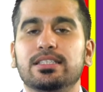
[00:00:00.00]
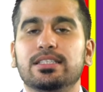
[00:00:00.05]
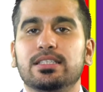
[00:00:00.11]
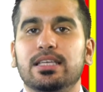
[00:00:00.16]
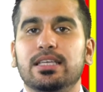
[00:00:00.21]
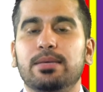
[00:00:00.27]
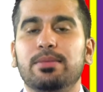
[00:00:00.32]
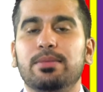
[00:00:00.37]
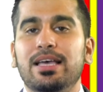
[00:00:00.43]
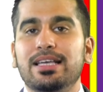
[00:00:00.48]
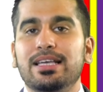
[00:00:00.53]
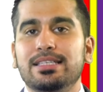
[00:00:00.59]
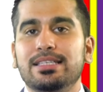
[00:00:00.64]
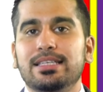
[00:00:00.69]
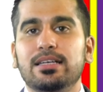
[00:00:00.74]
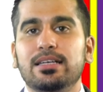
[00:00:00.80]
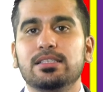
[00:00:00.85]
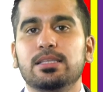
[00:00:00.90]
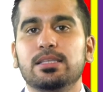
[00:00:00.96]
the term
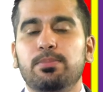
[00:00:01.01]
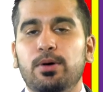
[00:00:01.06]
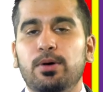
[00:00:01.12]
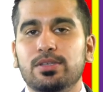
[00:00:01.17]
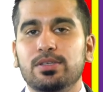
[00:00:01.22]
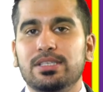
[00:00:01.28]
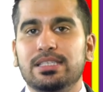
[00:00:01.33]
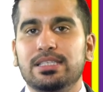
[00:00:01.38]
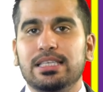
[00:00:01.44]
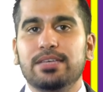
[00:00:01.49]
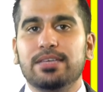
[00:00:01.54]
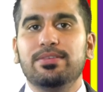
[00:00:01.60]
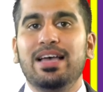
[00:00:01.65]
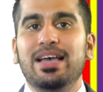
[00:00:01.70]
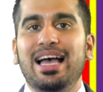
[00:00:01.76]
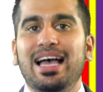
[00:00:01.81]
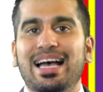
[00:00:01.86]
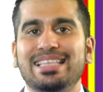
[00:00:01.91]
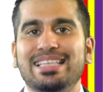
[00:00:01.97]
delta positive
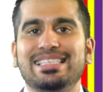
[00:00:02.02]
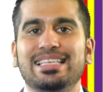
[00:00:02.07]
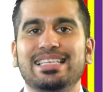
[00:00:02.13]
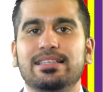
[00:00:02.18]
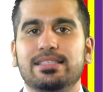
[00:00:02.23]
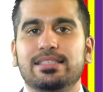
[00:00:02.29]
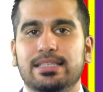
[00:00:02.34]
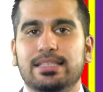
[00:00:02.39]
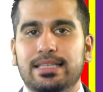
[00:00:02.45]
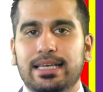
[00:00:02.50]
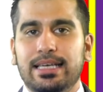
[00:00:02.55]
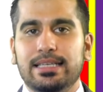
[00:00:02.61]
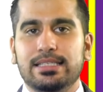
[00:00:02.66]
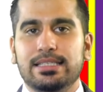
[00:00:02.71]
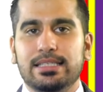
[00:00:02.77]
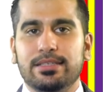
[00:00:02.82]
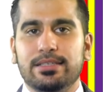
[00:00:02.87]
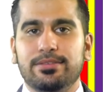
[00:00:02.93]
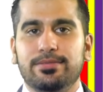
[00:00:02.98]
and delta
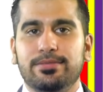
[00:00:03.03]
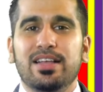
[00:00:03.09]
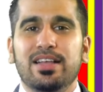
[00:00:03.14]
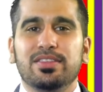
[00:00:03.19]
negative.